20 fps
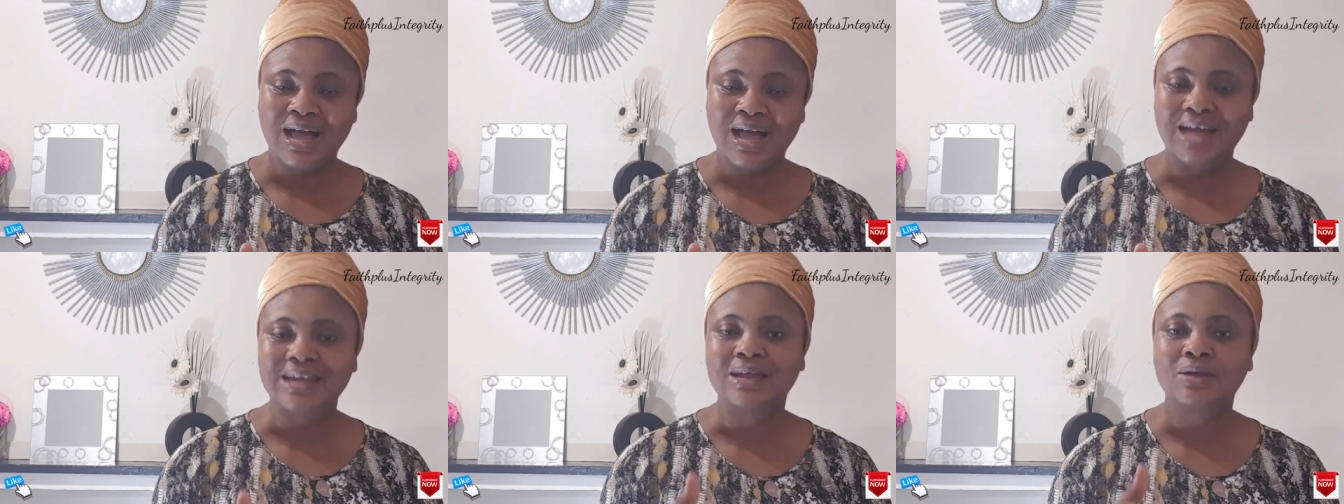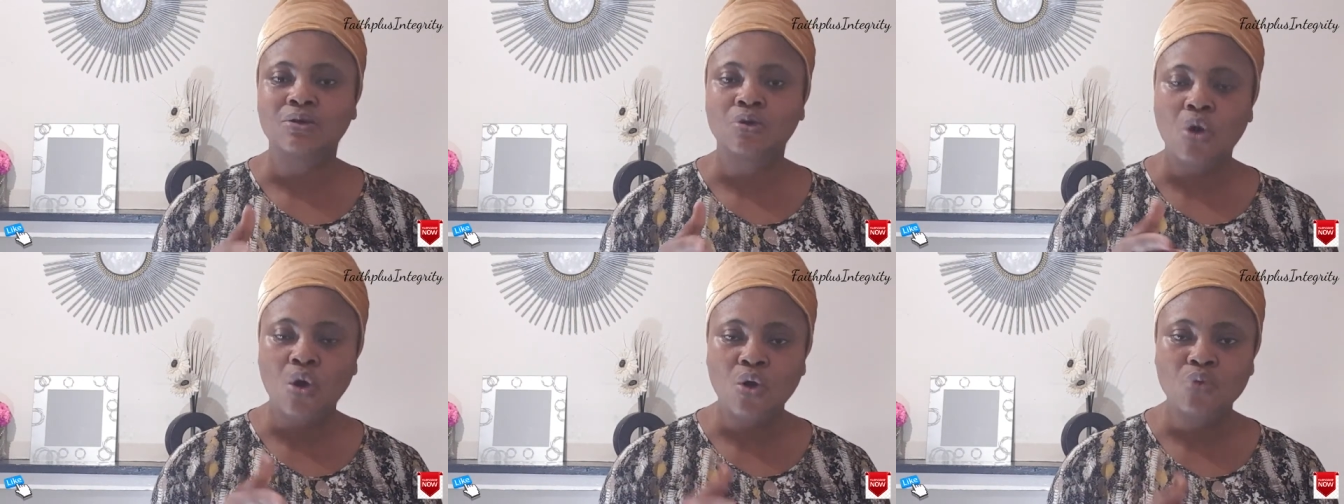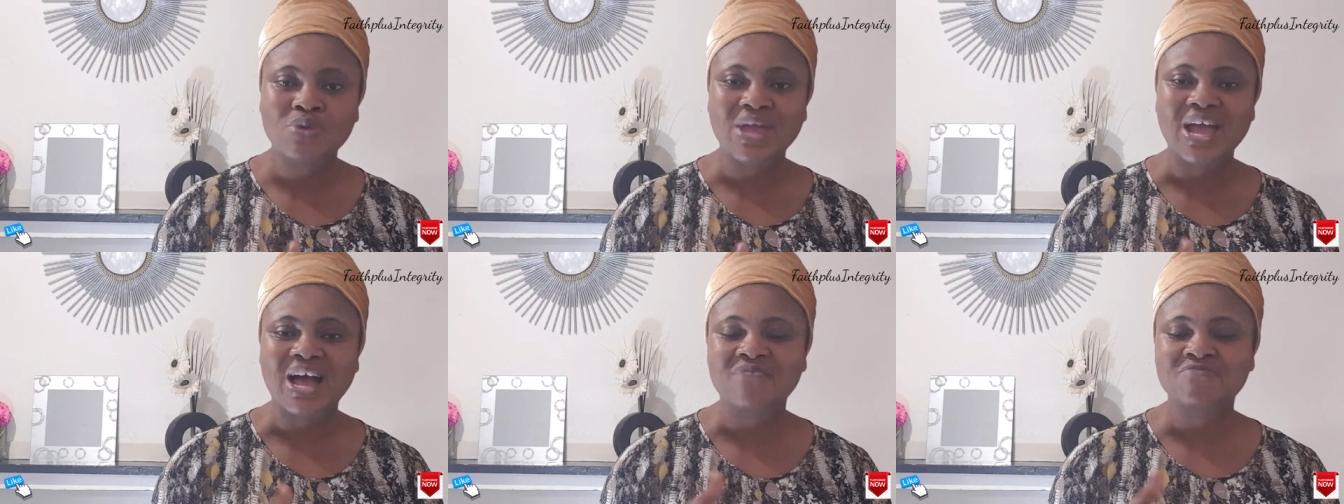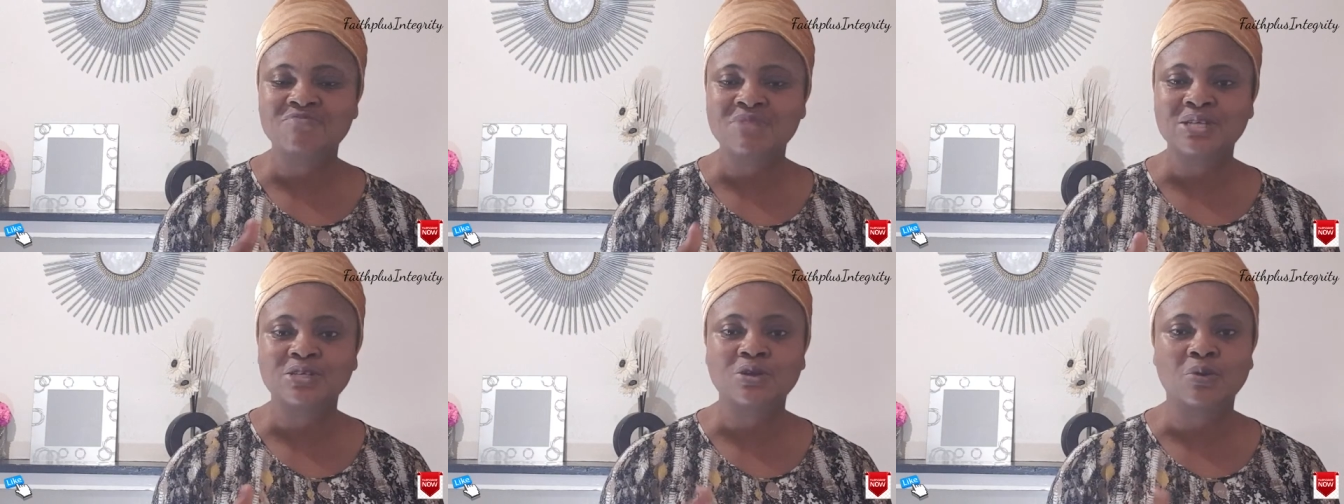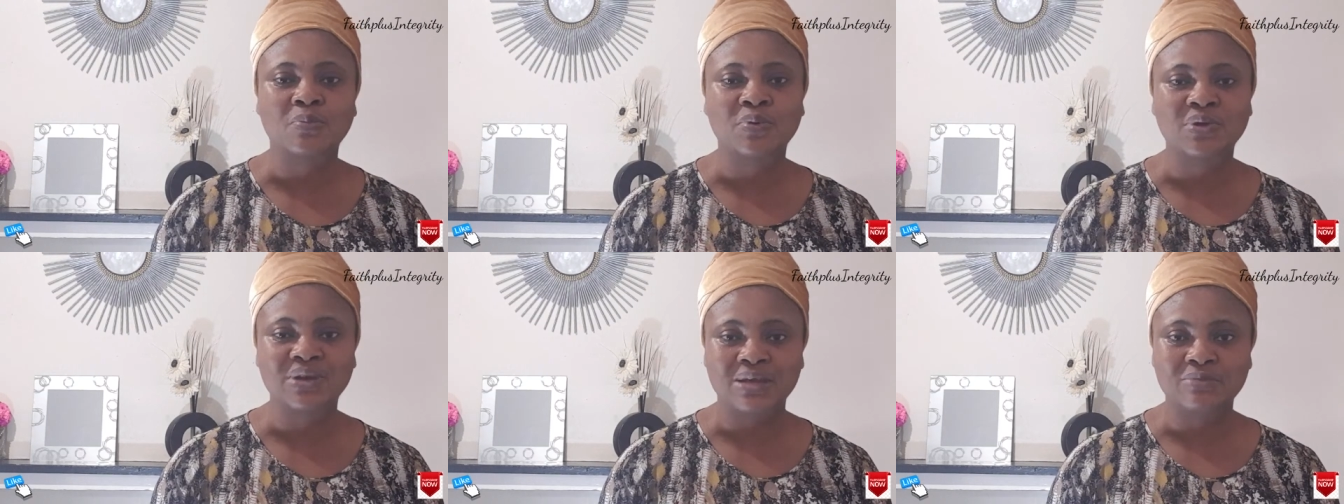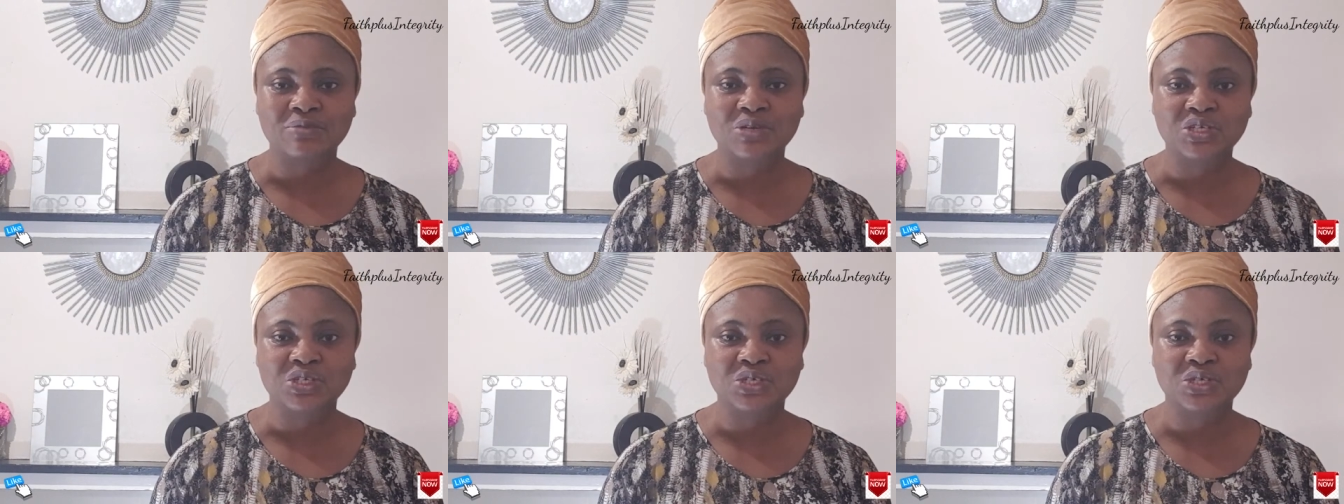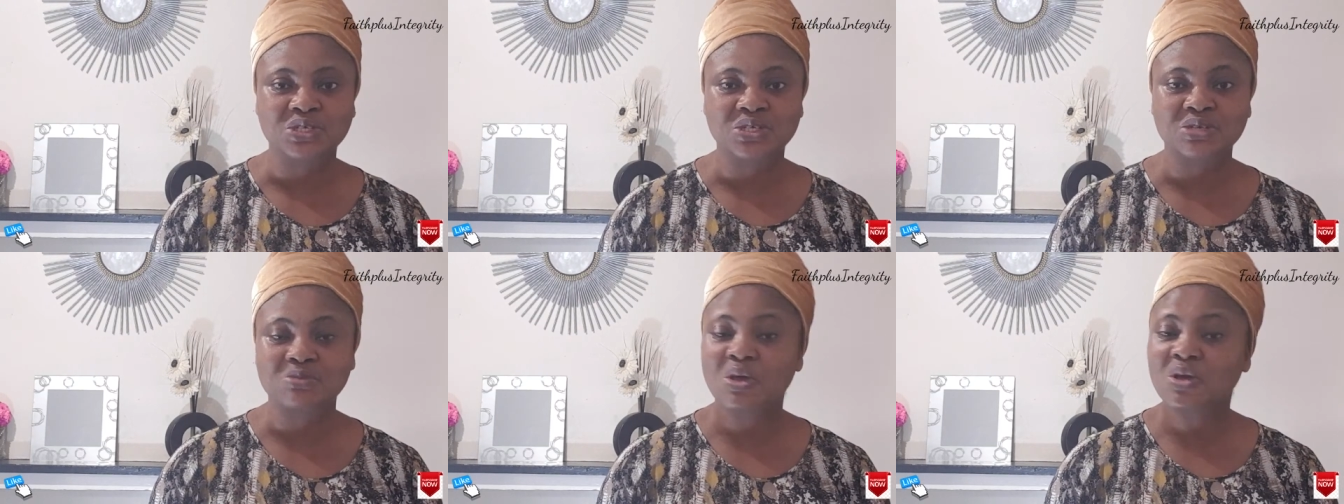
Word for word: and God will have mercy upon them in Jesus.